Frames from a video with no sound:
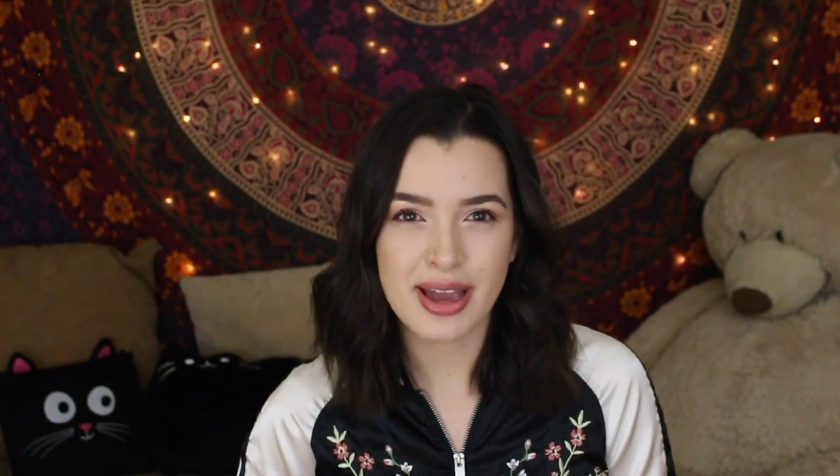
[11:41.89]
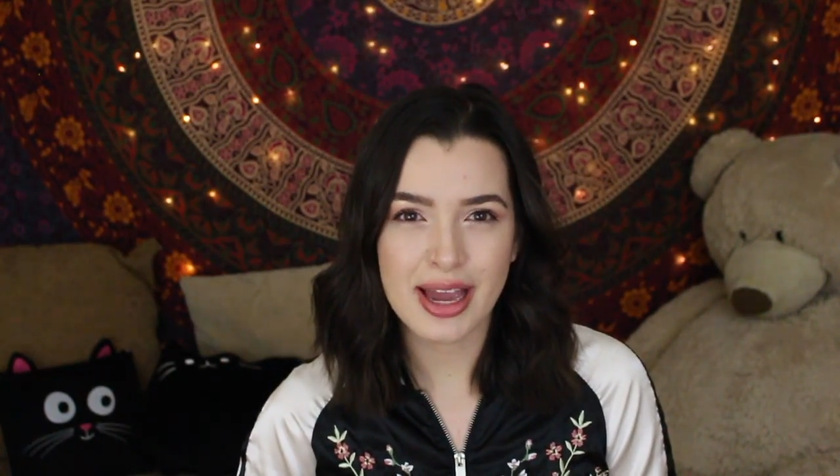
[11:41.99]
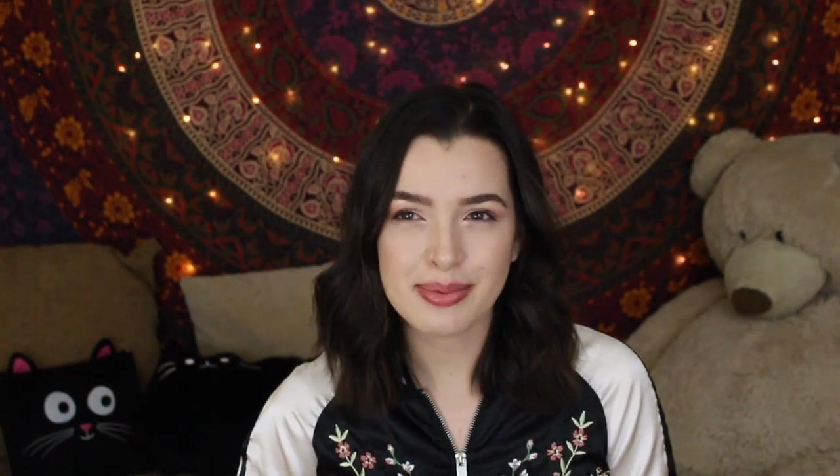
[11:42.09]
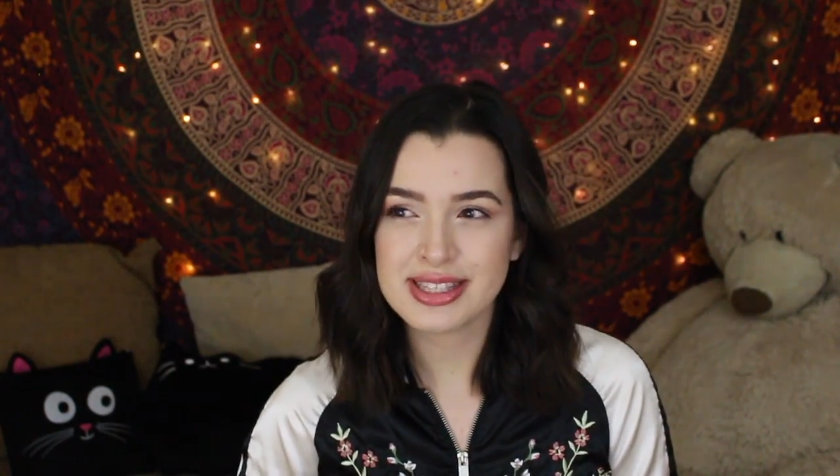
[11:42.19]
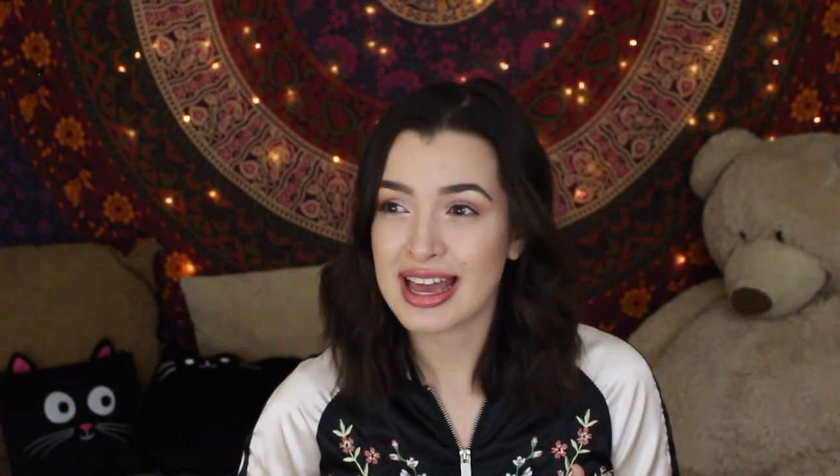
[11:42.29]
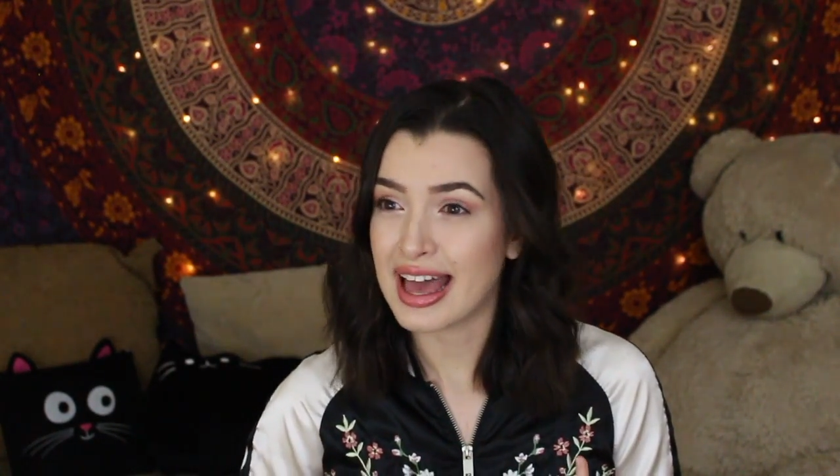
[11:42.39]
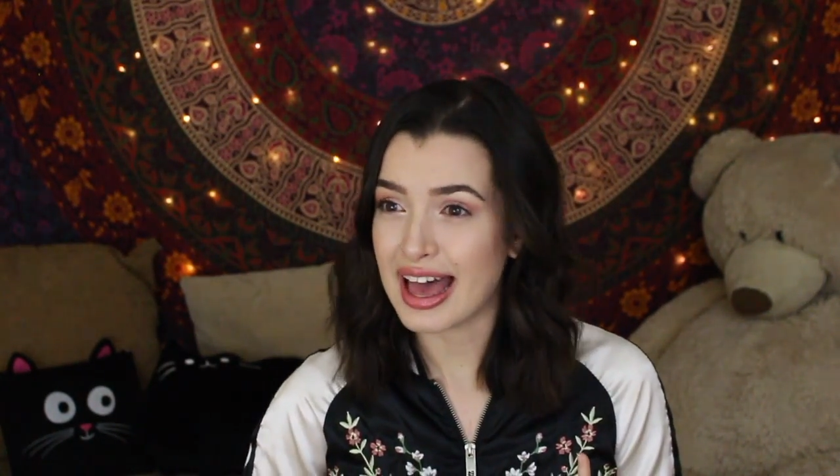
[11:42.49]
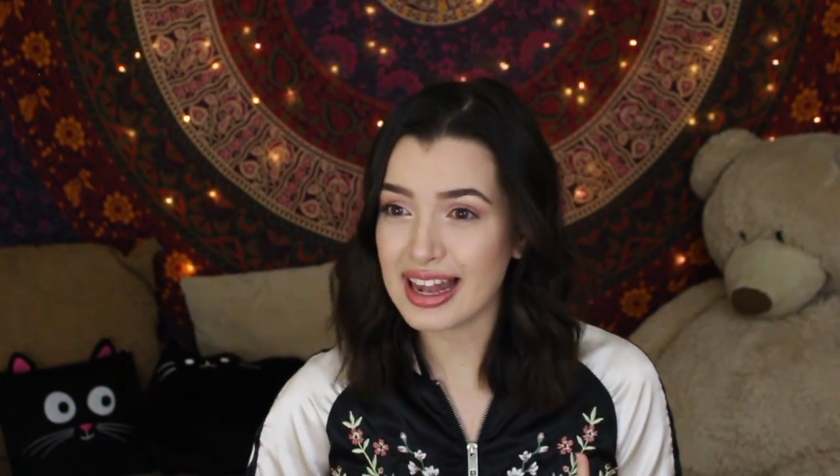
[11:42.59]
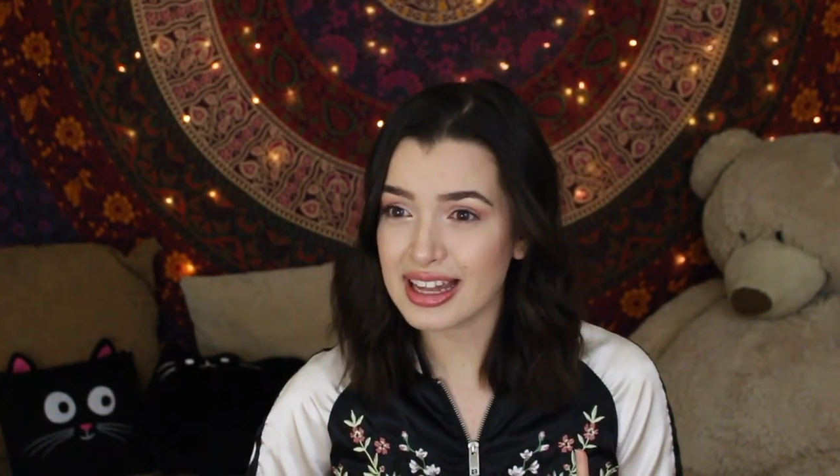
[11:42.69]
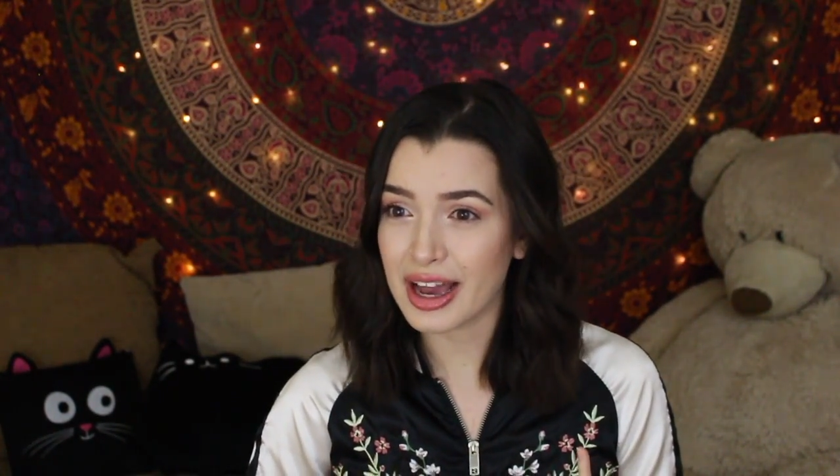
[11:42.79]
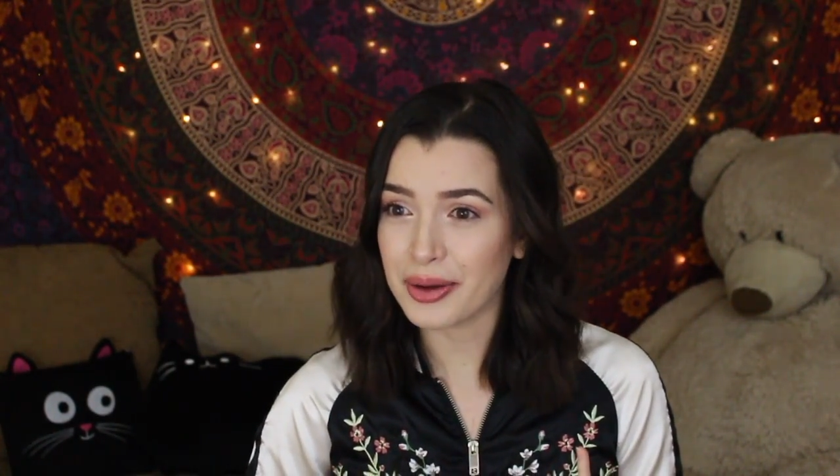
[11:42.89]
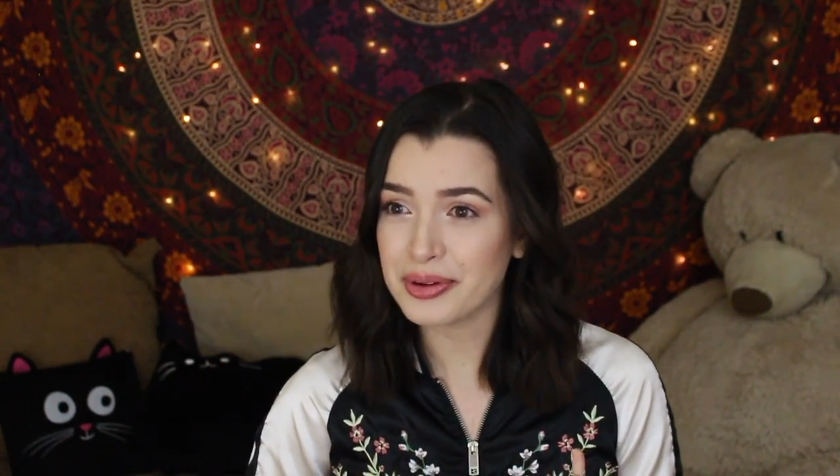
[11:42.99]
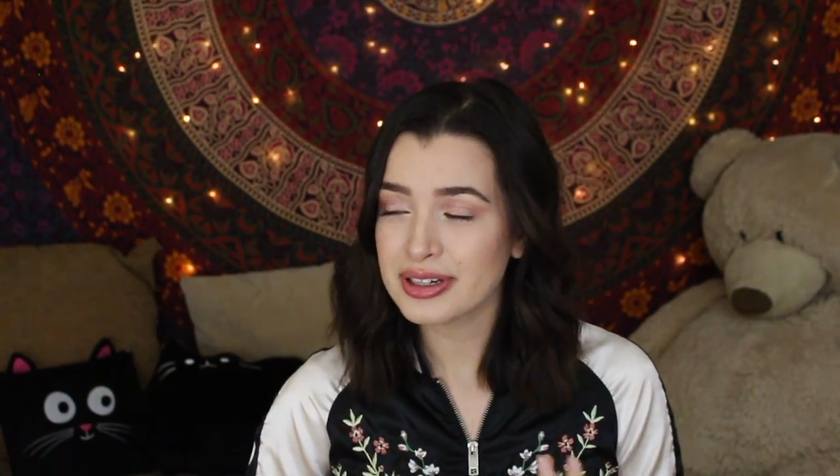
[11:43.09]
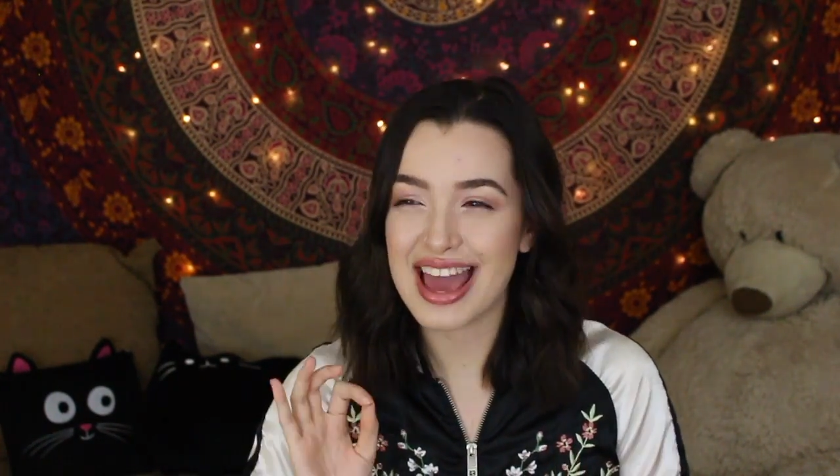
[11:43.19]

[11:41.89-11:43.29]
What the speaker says: babes, hello.